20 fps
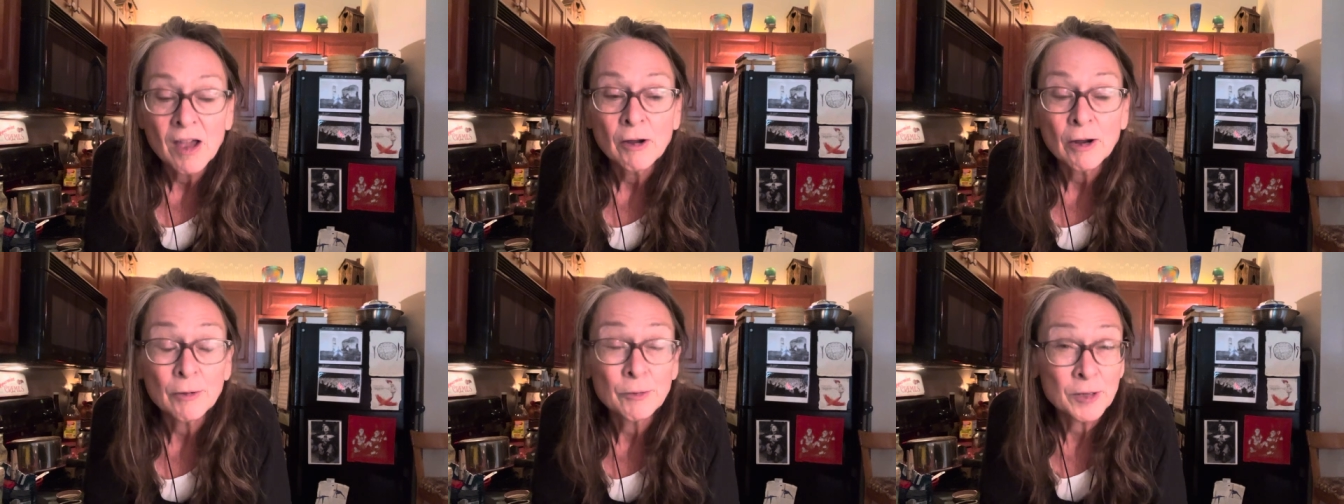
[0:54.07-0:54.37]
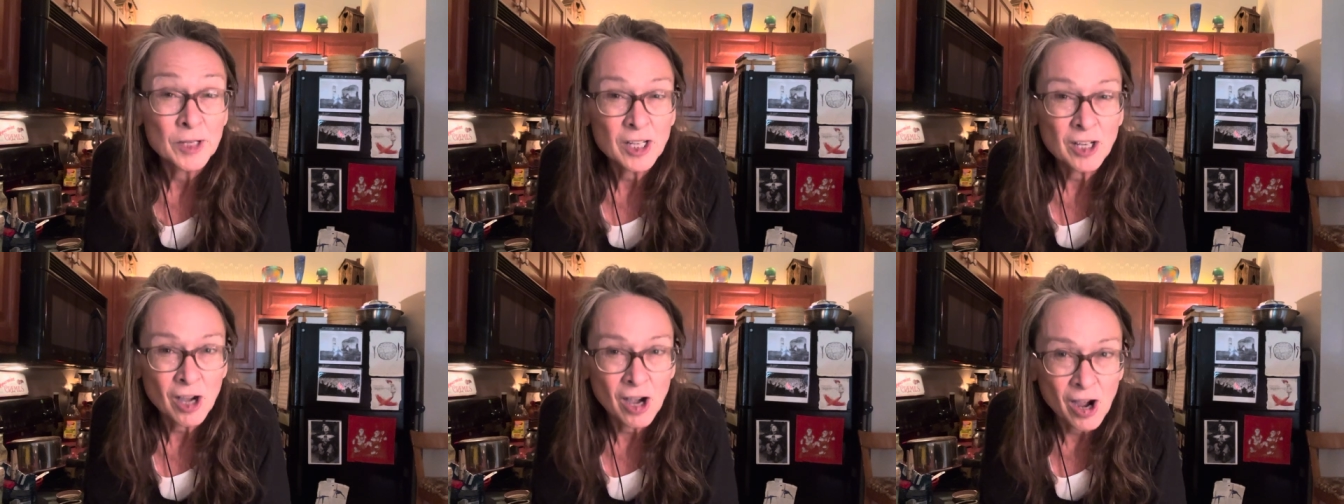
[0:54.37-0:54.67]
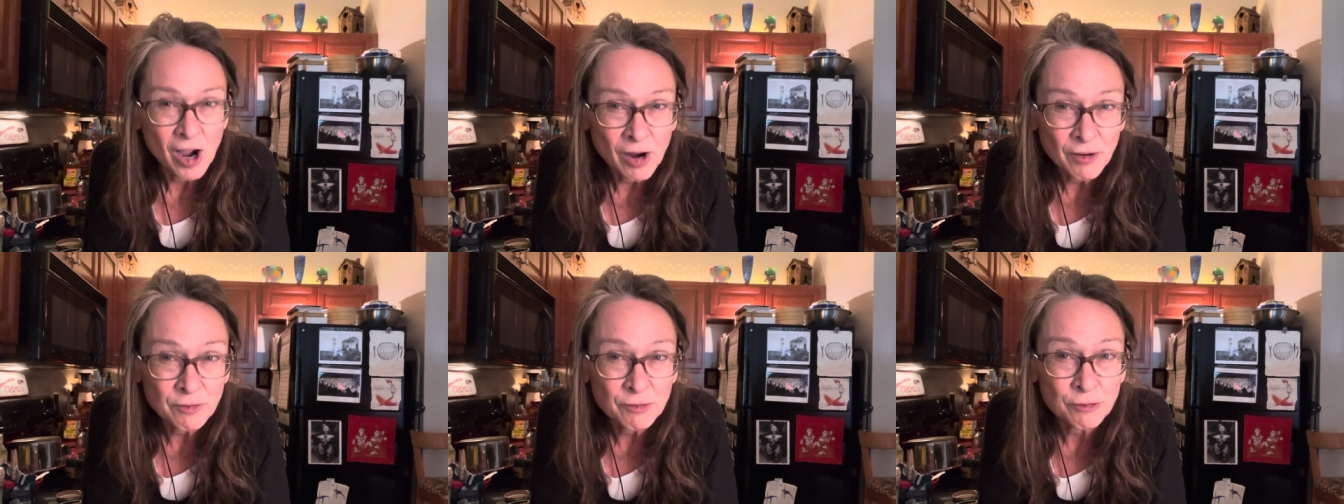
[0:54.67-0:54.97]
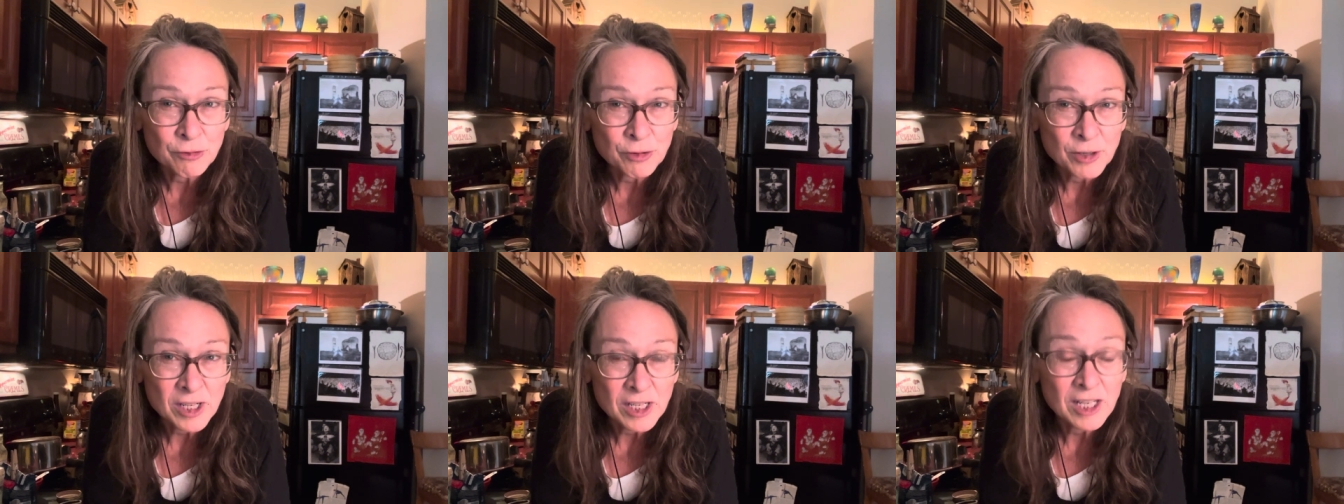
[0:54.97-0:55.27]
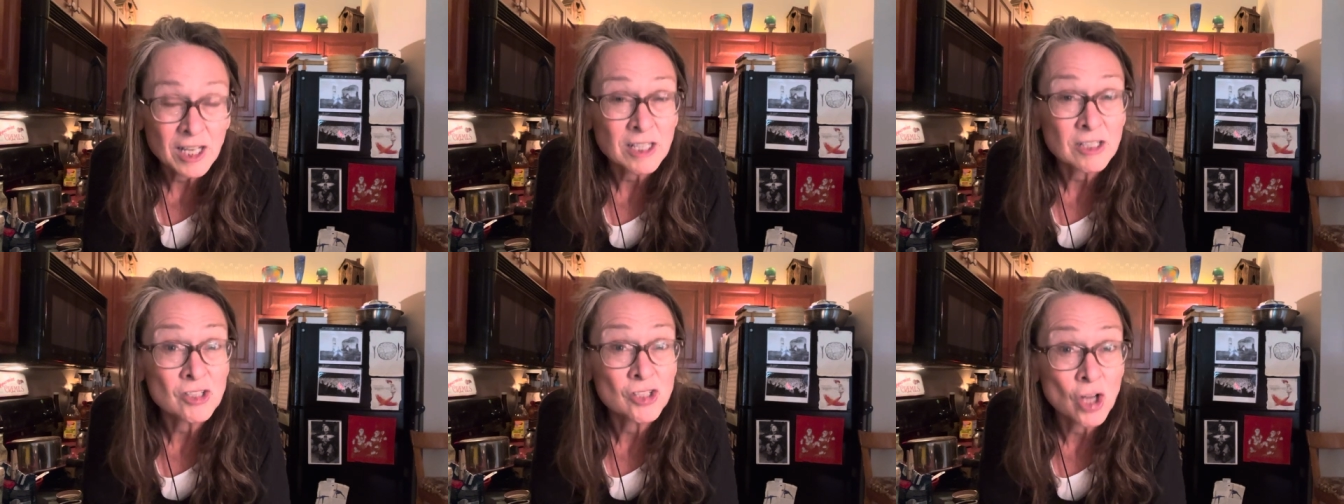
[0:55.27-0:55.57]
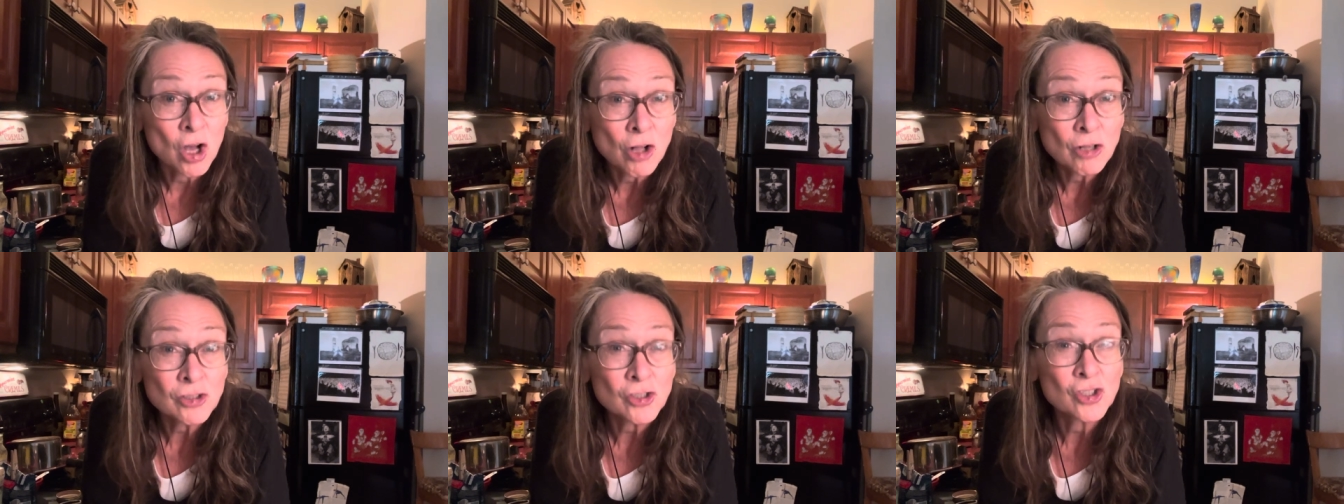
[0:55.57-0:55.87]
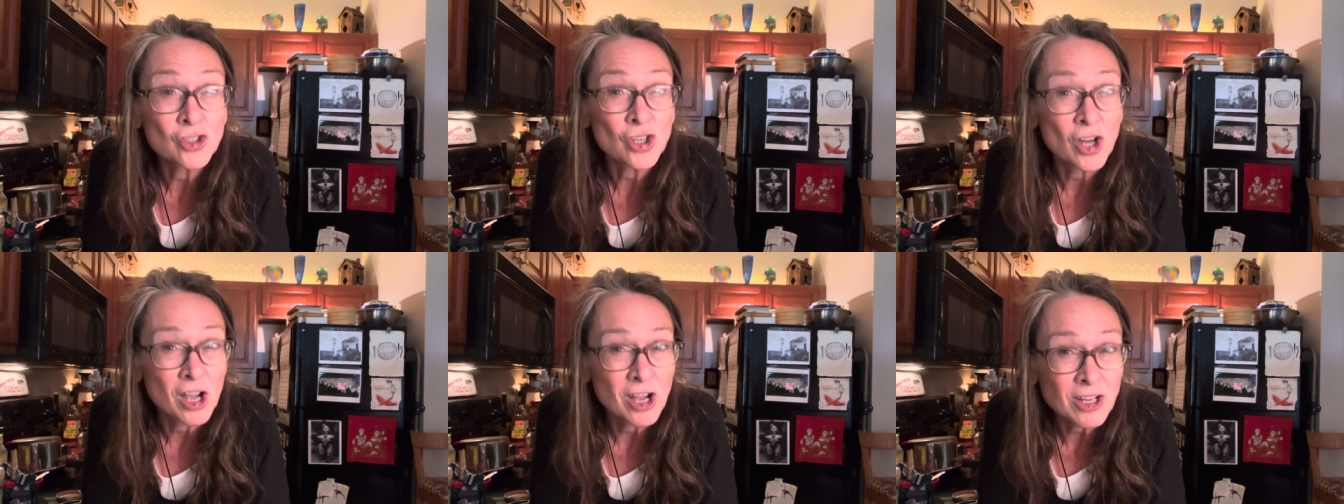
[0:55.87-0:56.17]
recovering adult
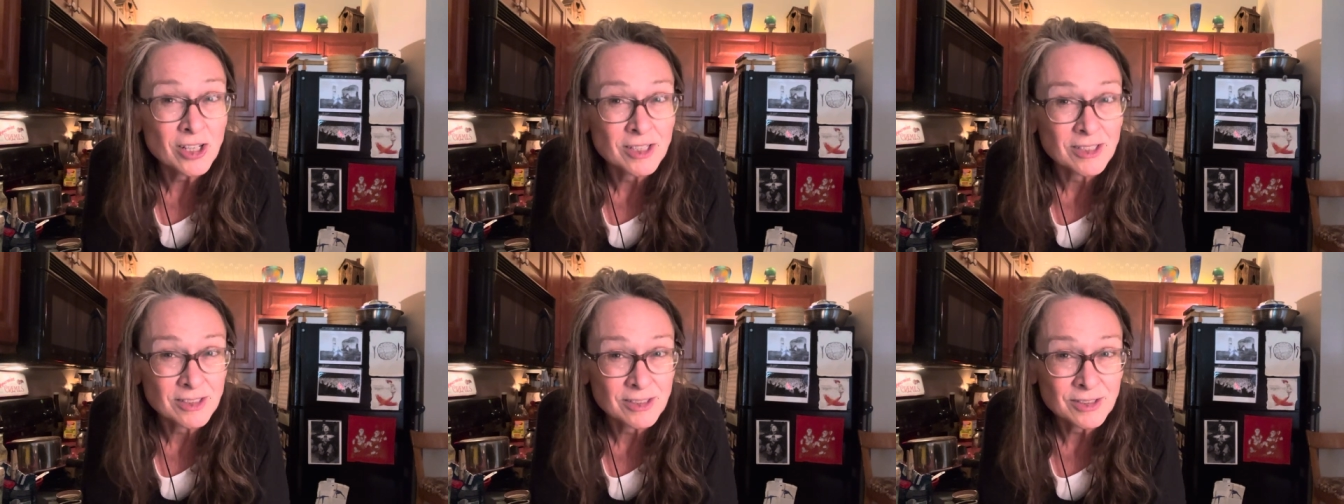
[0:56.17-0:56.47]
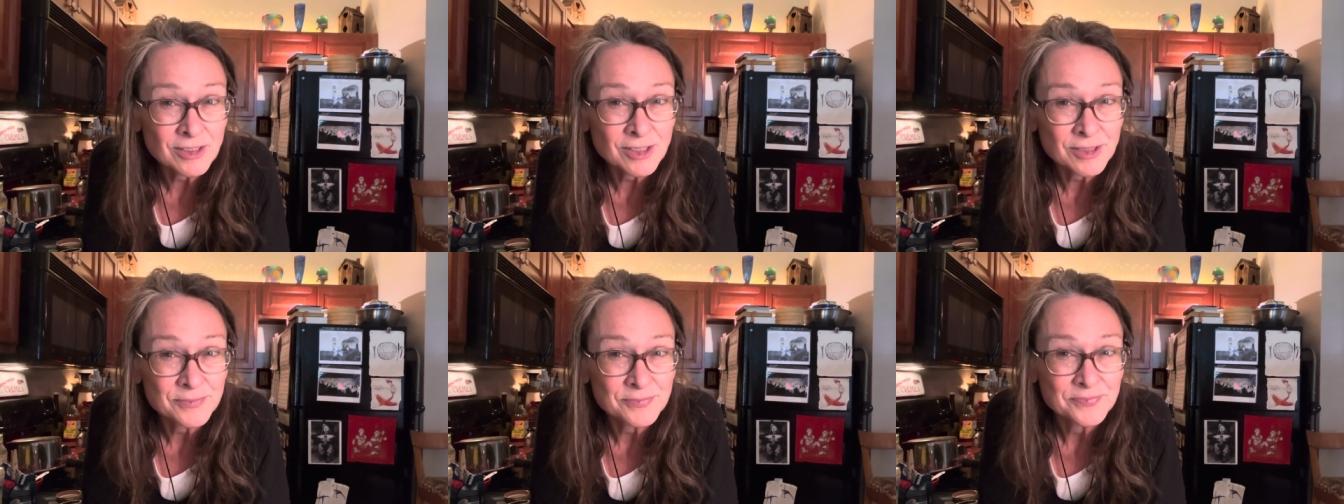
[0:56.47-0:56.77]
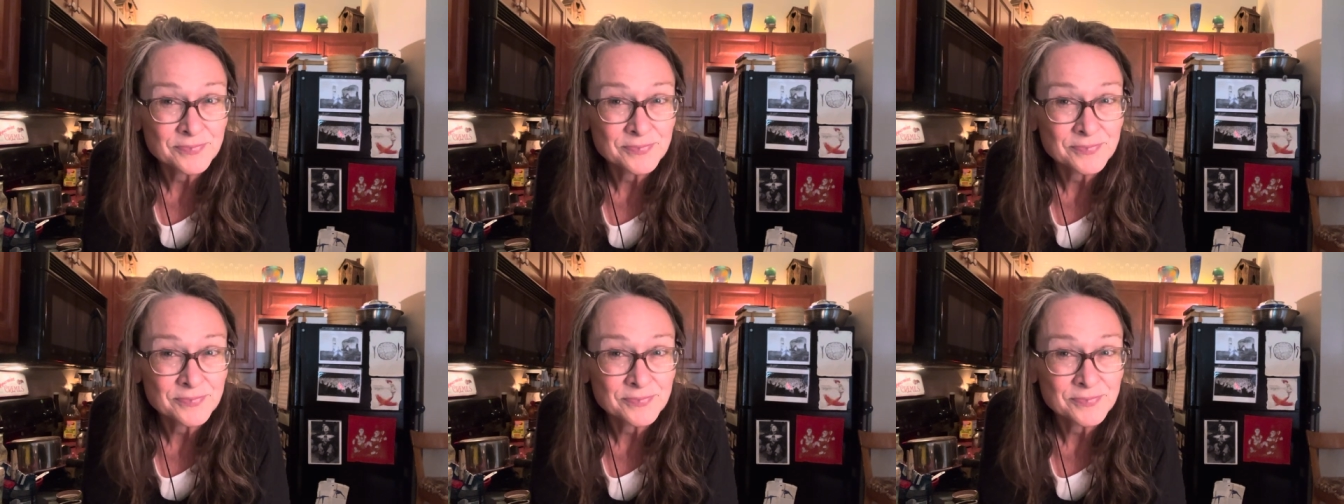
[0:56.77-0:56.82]
child